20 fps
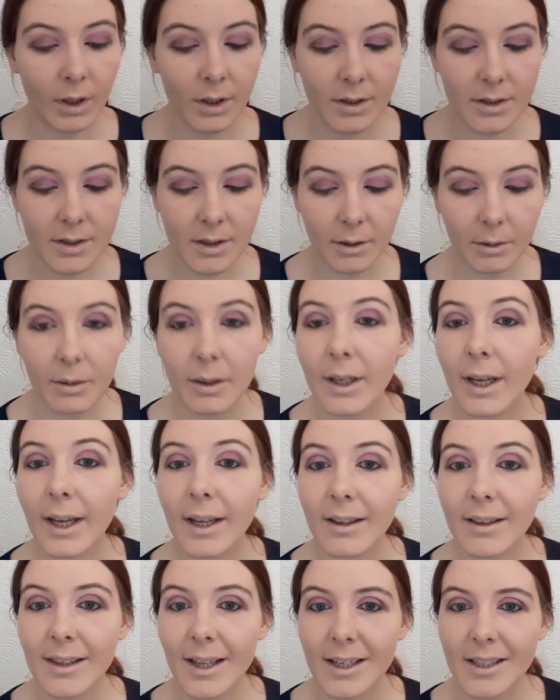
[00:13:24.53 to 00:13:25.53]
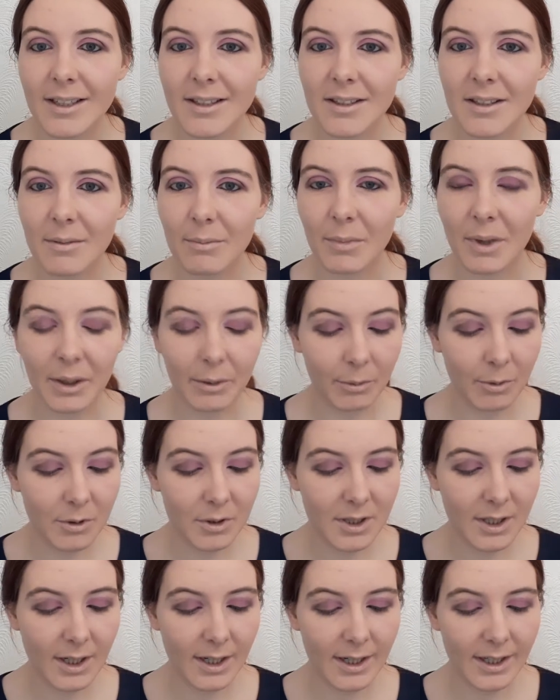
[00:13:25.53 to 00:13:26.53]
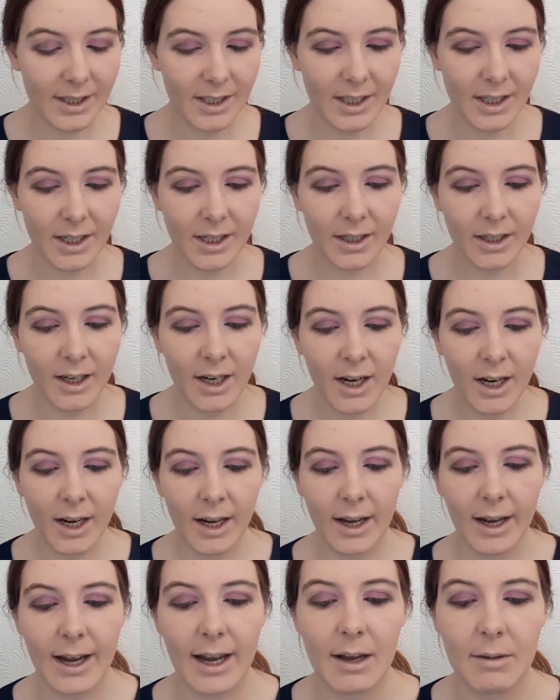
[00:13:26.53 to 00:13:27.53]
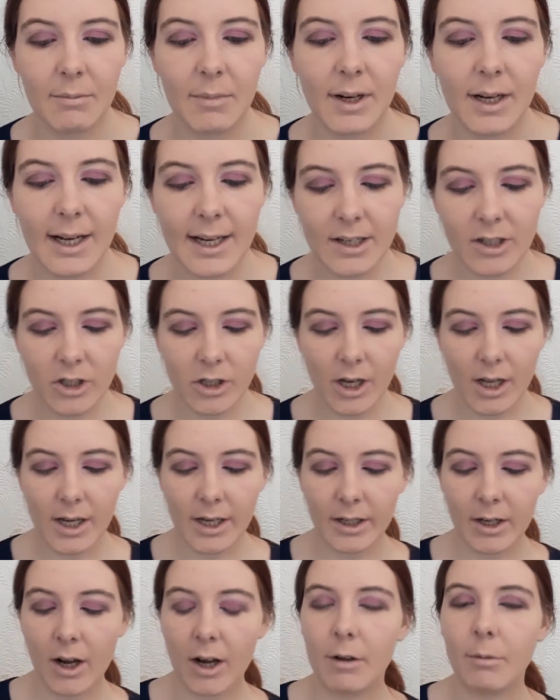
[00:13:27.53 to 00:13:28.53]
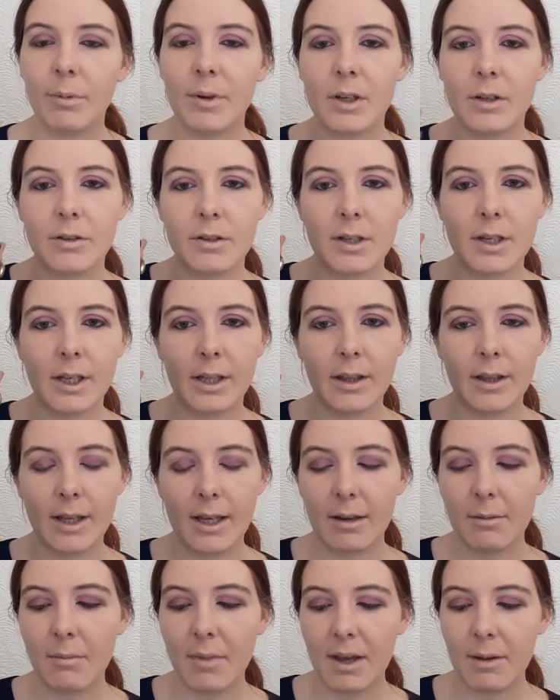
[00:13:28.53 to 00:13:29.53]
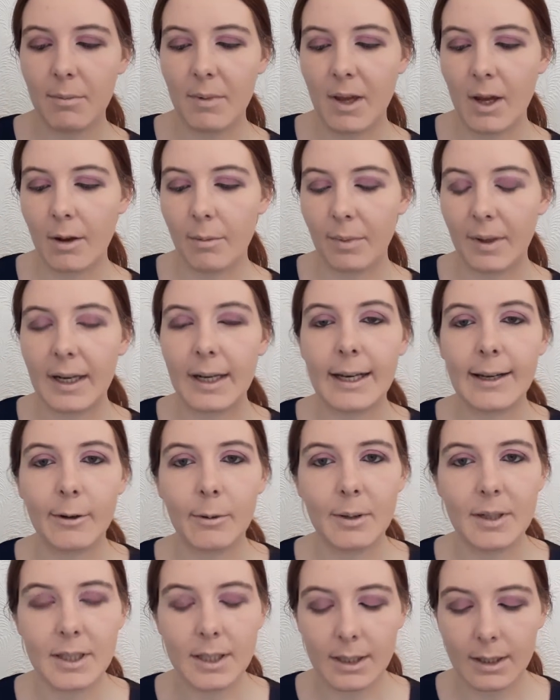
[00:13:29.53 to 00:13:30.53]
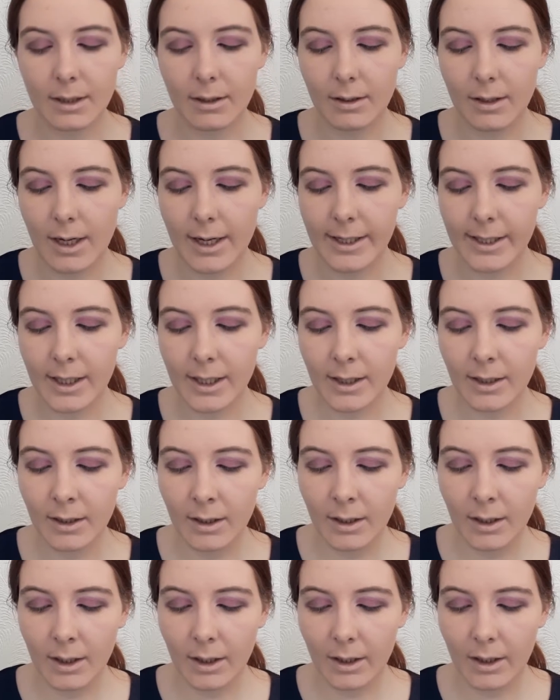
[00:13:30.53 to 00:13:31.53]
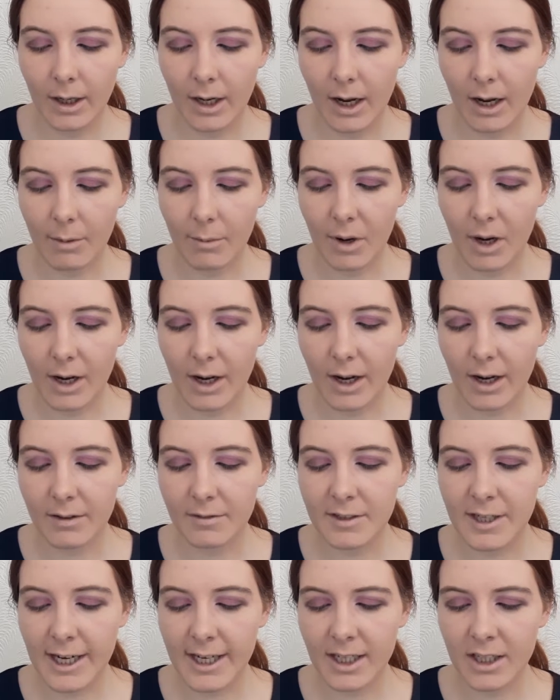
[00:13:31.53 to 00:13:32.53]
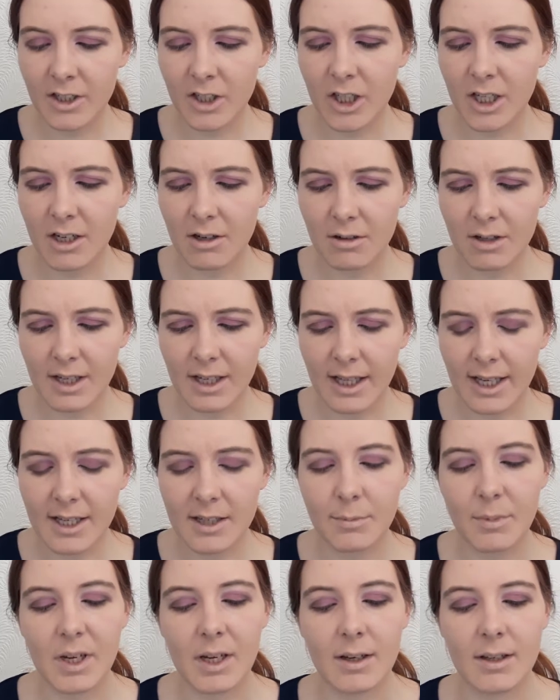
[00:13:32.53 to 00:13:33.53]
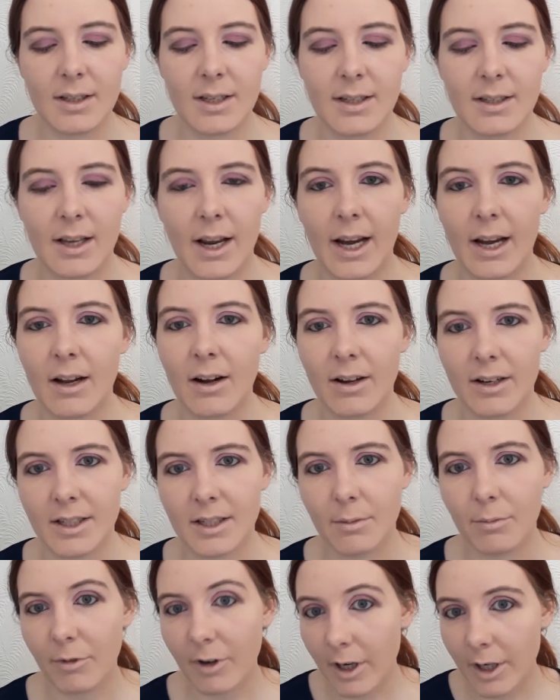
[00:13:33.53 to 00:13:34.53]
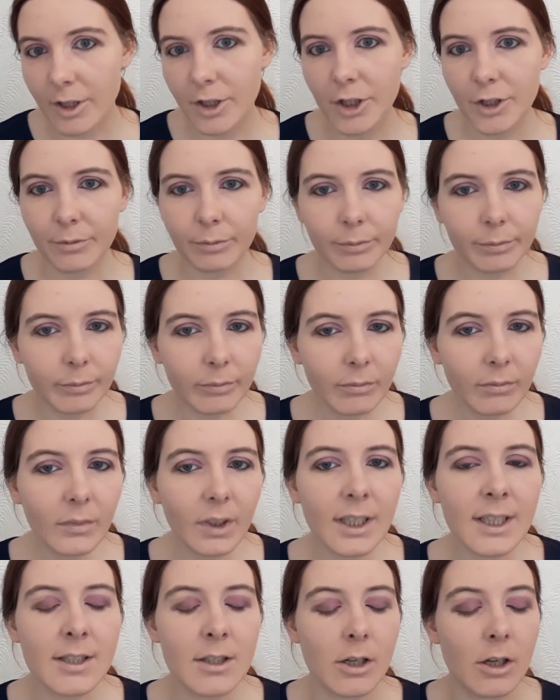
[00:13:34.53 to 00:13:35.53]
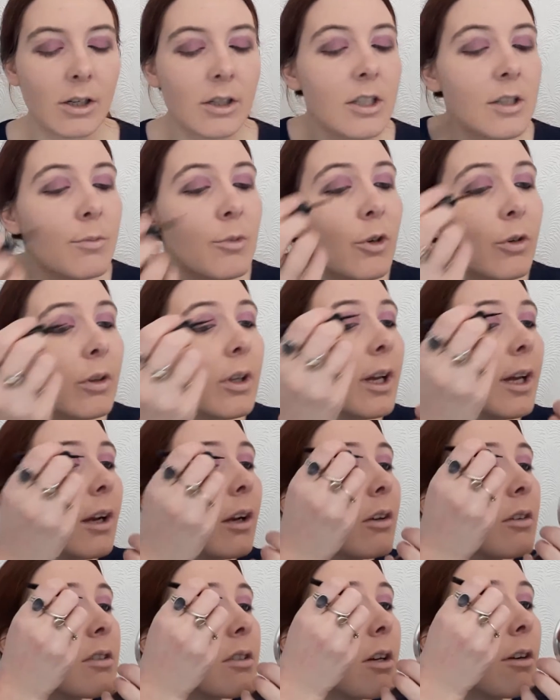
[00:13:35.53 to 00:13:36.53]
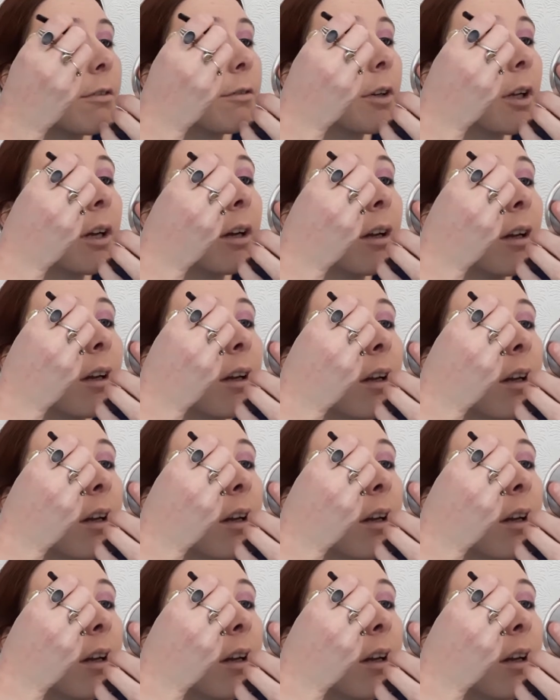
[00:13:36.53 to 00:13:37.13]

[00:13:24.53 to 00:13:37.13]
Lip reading: So yeah, that is my waterline done, and my lash line I'll be using the Make Me Up liquid liner. Taken to using this because it's a nicer brush. It's a lot smoother, a lot softer,